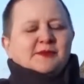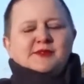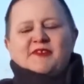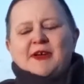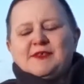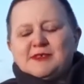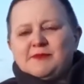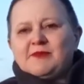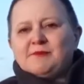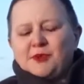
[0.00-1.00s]
we found
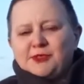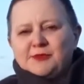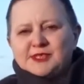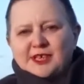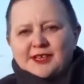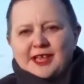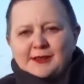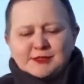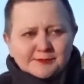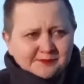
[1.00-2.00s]
in Northumberland
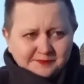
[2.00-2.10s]
archives,